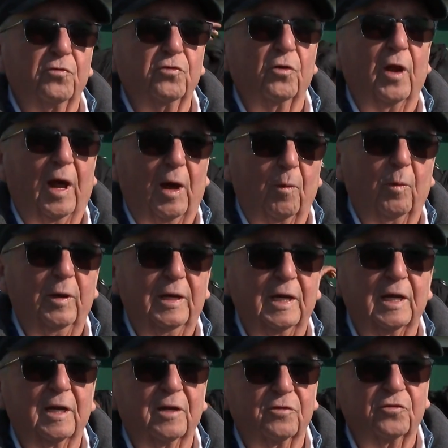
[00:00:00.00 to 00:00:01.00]
July
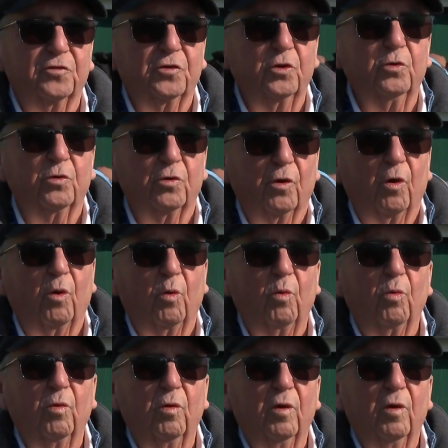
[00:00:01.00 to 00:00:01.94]
weekend as a 2-year-old.